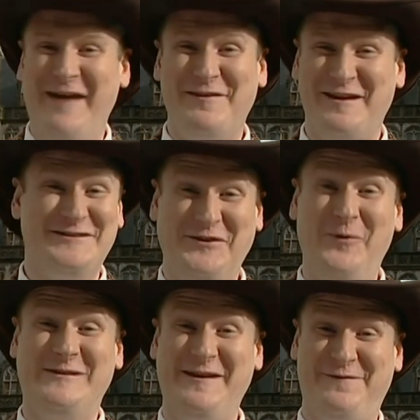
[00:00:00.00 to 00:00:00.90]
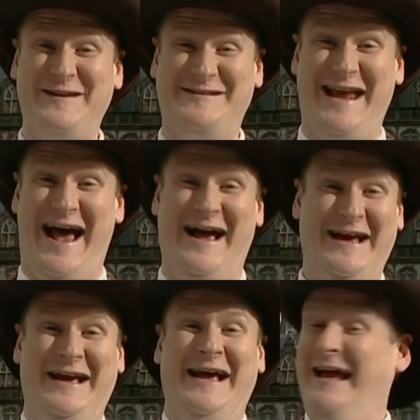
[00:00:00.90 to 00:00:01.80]
everything is so different here.
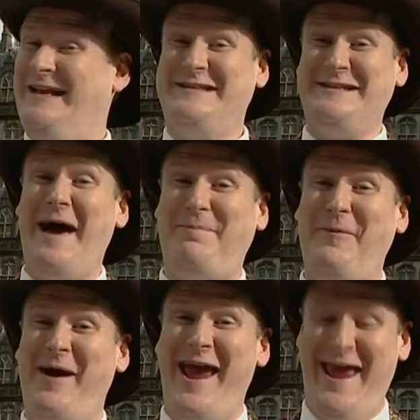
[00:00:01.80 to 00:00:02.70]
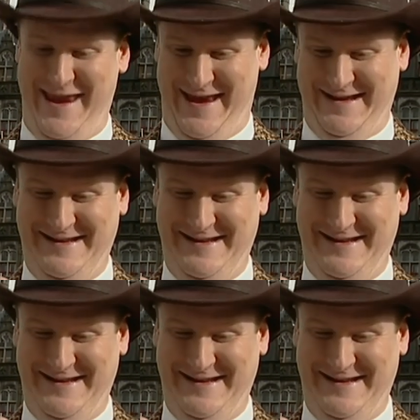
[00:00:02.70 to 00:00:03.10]
Snap away.